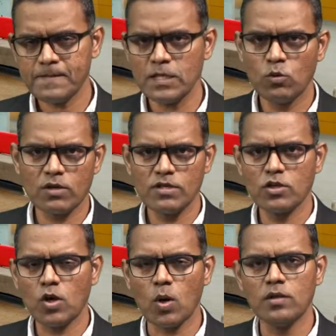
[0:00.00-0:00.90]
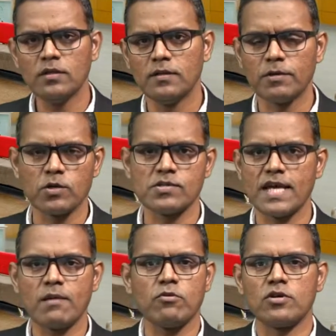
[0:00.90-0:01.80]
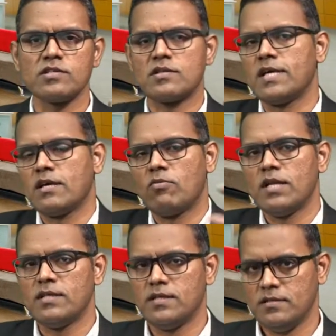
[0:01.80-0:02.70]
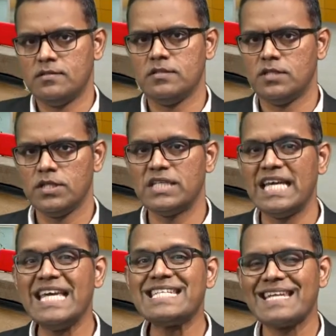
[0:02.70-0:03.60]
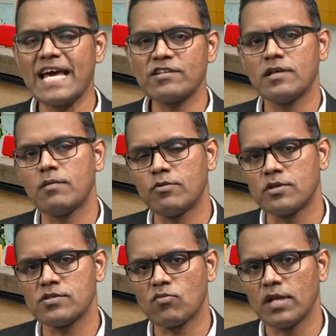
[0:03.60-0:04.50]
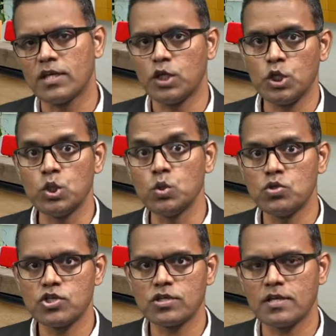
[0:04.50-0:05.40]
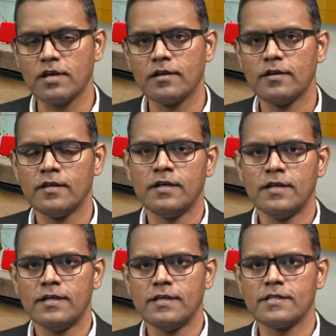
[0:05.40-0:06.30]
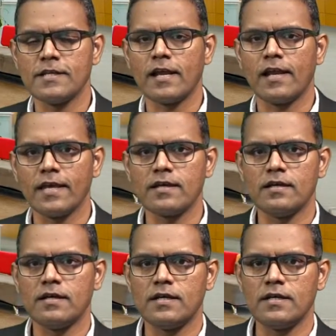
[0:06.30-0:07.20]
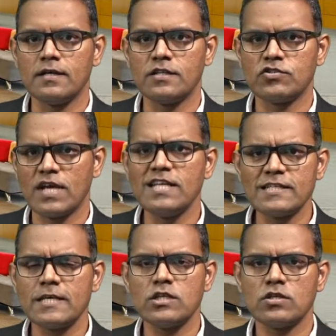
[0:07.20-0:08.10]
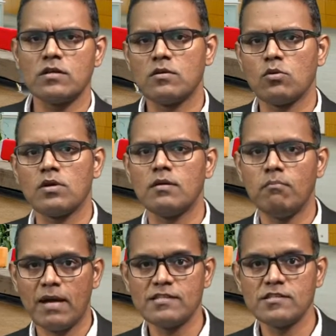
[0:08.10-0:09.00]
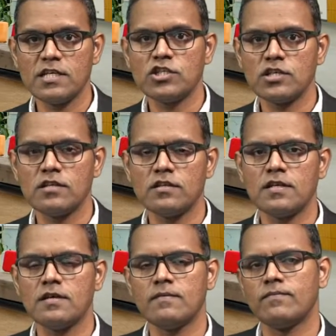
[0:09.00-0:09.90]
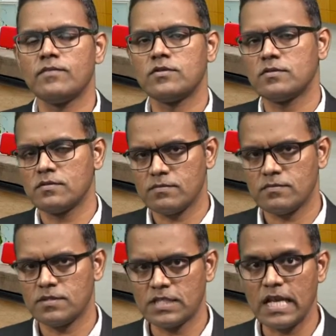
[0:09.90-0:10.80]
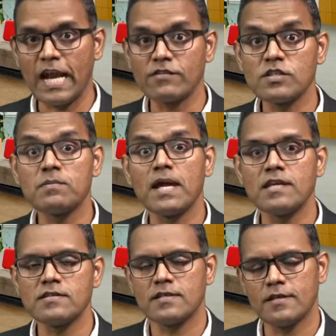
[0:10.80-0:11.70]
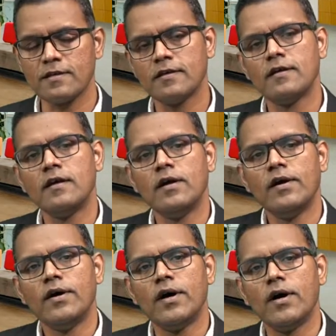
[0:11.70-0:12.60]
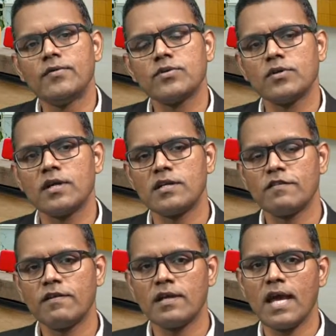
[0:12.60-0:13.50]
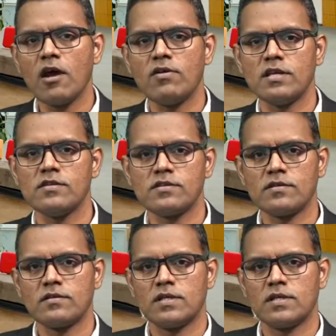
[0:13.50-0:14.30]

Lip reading: whatever you call, because the airport is like a really, the international airport is really huge. Yeah, it's not like a train station or a bus station. Yeah, so you need a lot of space. Yeah, so there are different areas,